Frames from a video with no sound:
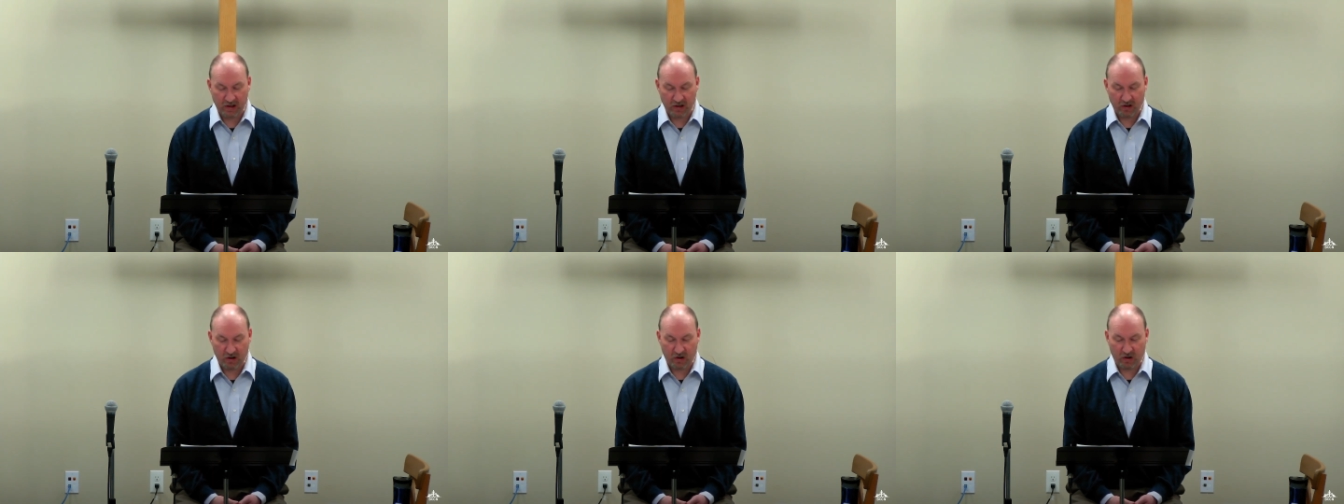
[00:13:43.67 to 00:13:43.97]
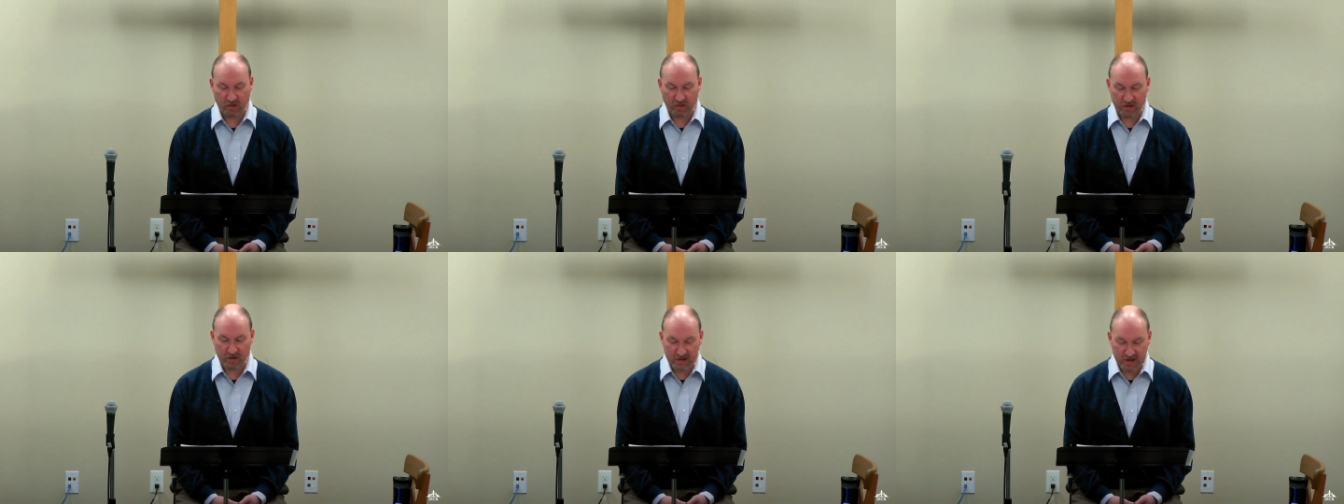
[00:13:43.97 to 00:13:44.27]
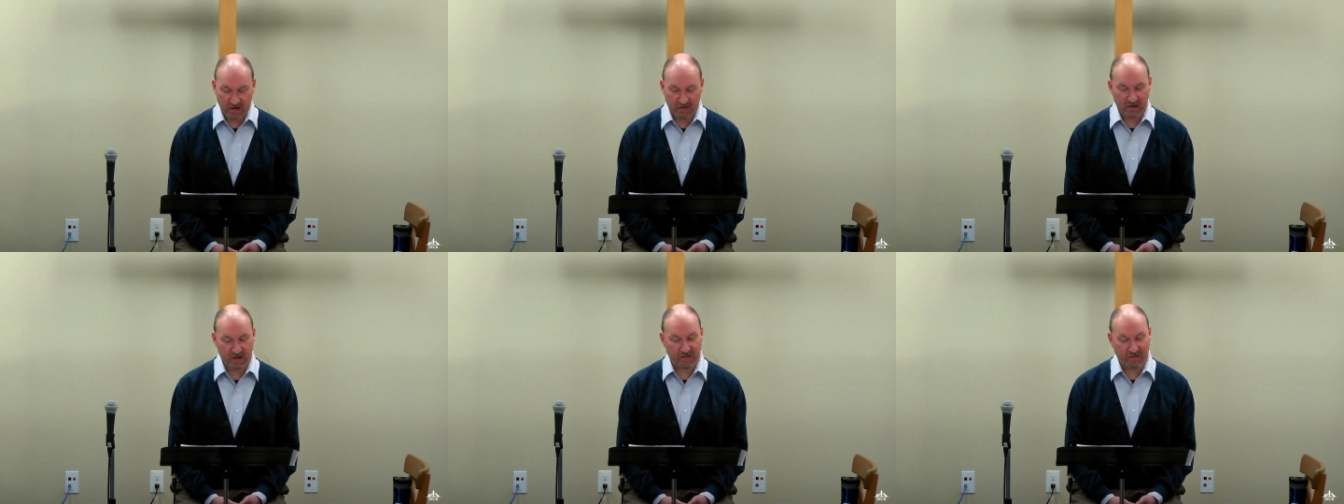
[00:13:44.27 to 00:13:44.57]
over
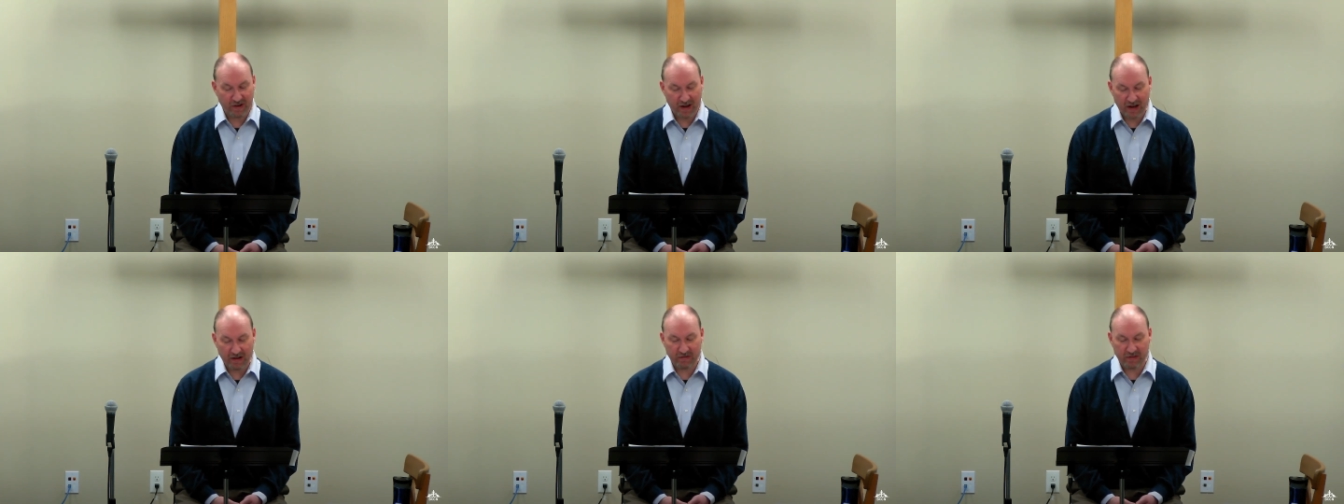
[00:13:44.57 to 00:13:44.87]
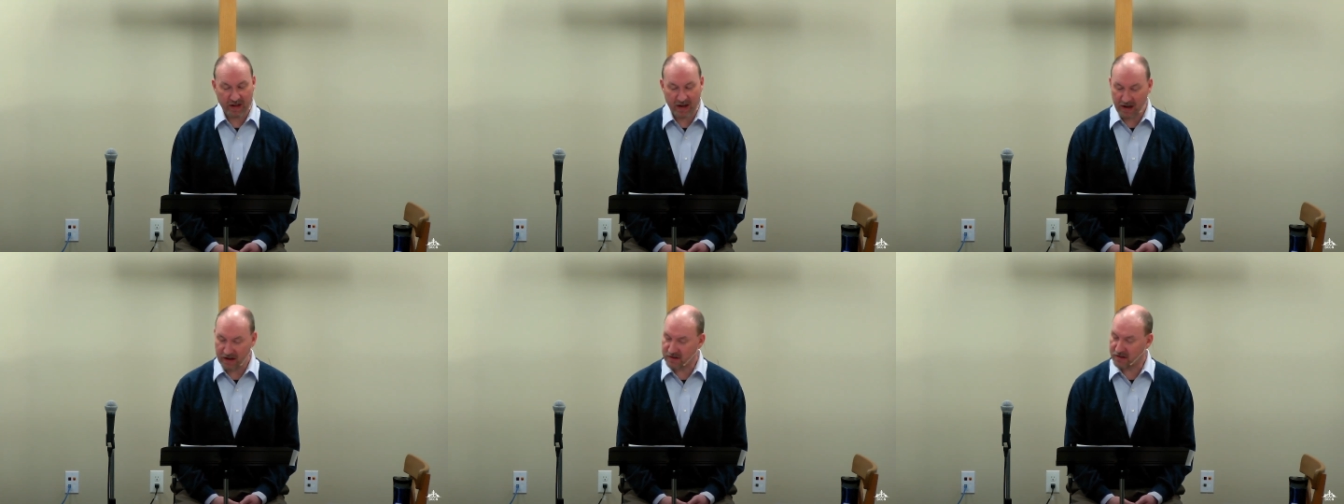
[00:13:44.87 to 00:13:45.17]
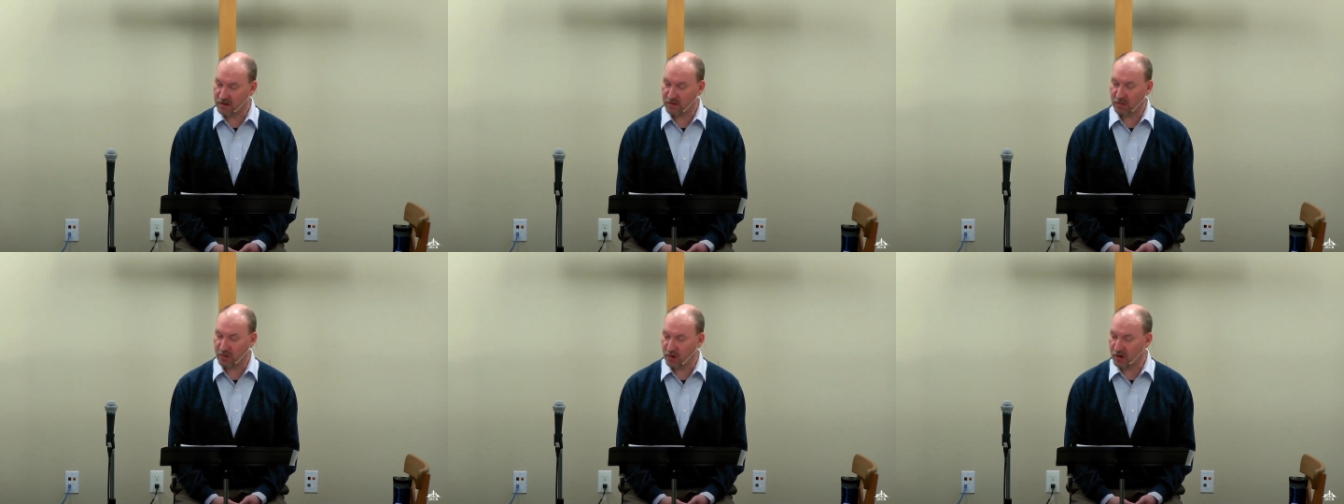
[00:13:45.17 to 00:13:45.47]
75,000
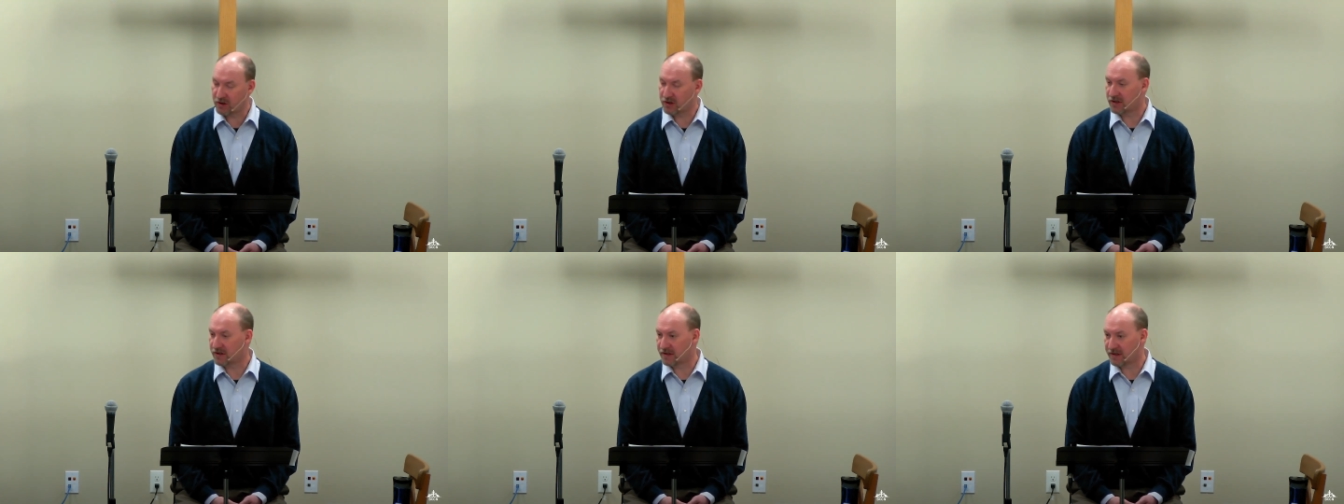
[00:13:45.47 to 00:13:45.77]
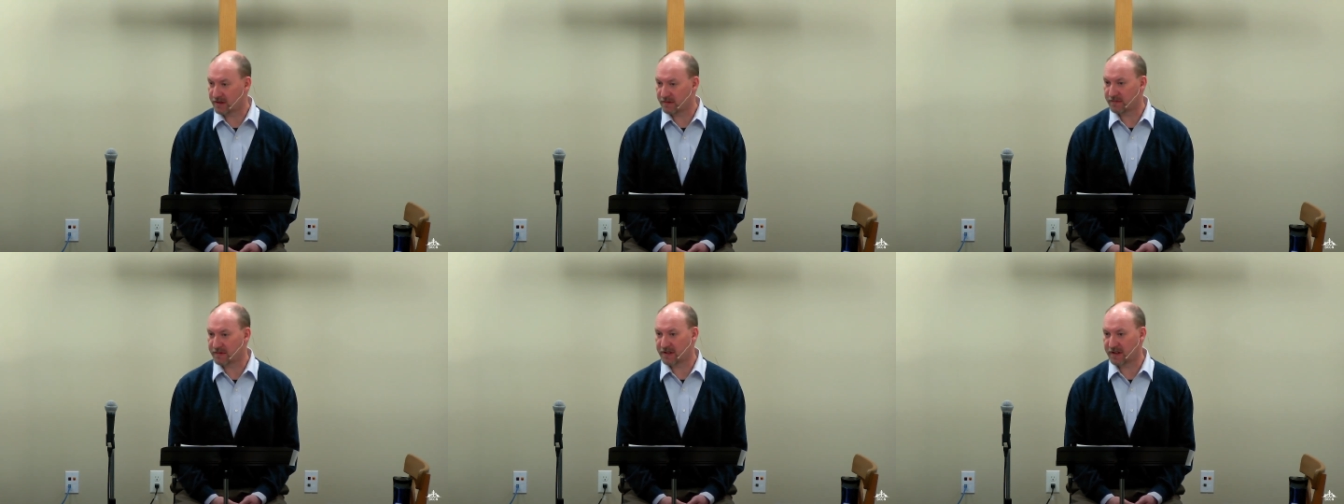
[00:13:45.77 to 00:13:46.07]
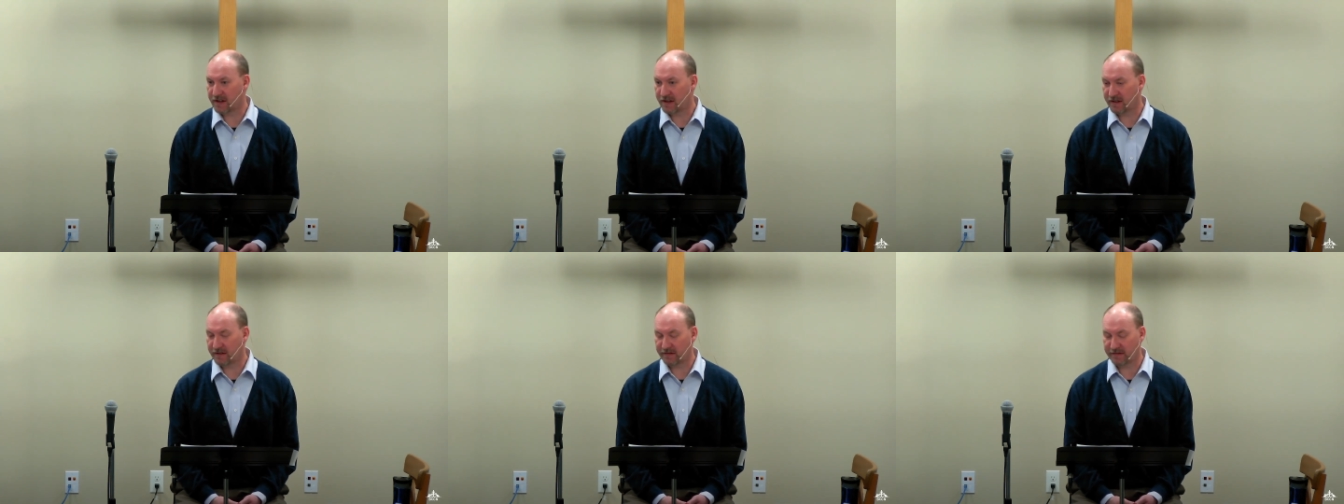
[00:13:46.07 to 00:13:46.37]
abortions
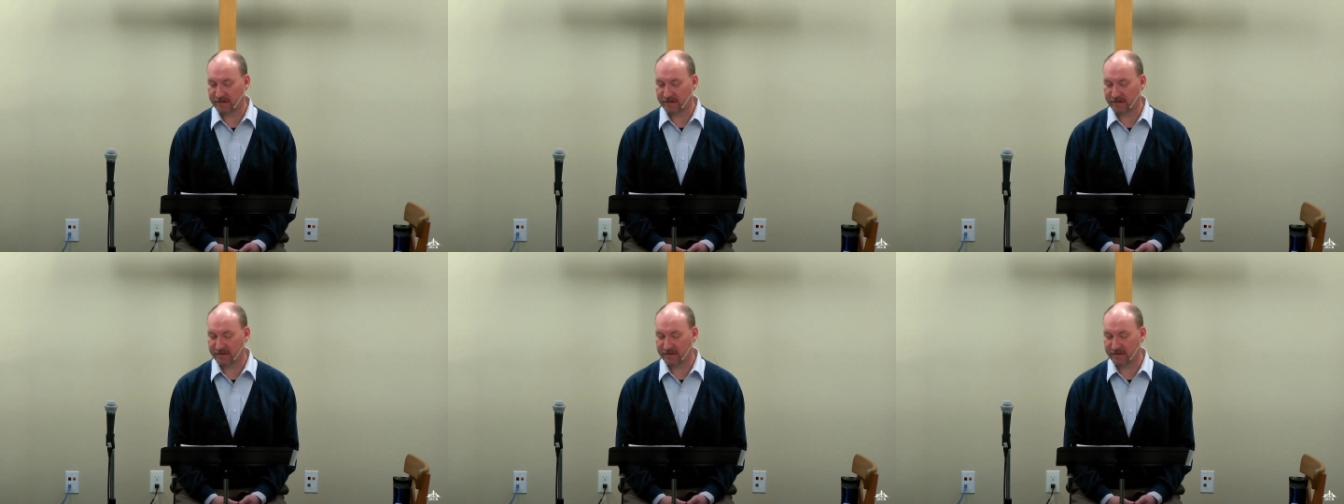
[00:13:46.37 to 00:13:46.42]
himself.